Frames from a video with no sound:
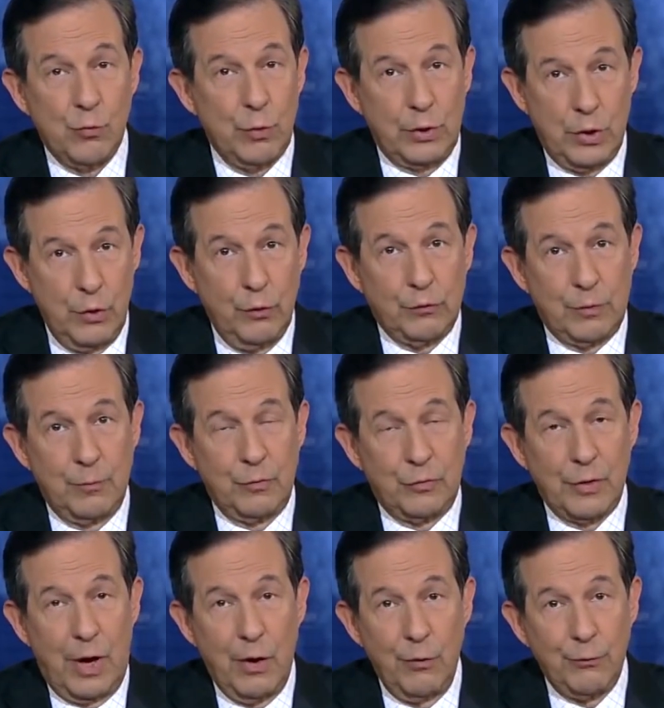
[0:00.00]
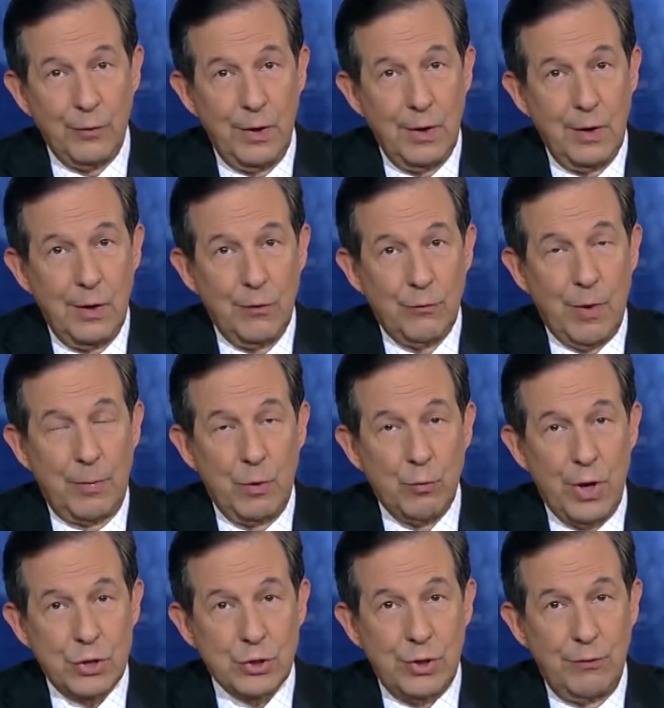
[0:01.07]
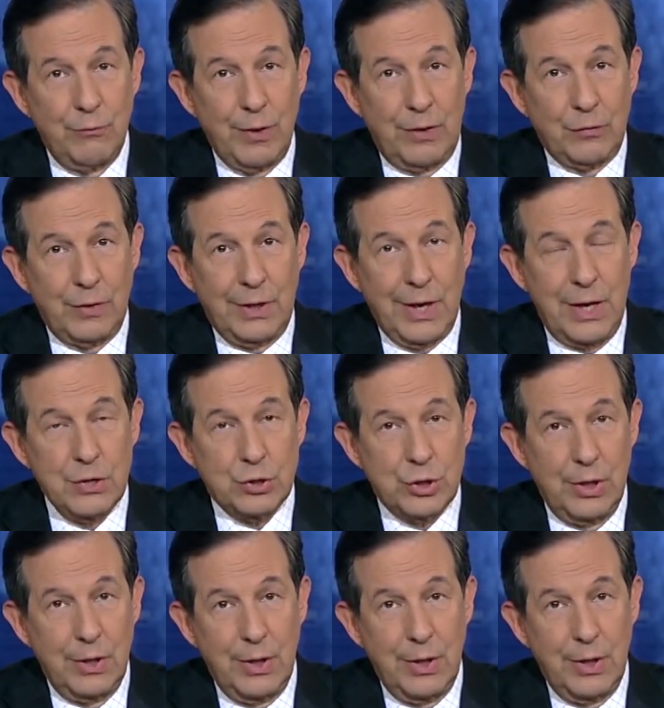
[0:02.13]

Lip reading: to recuse himself from the Russia investigation.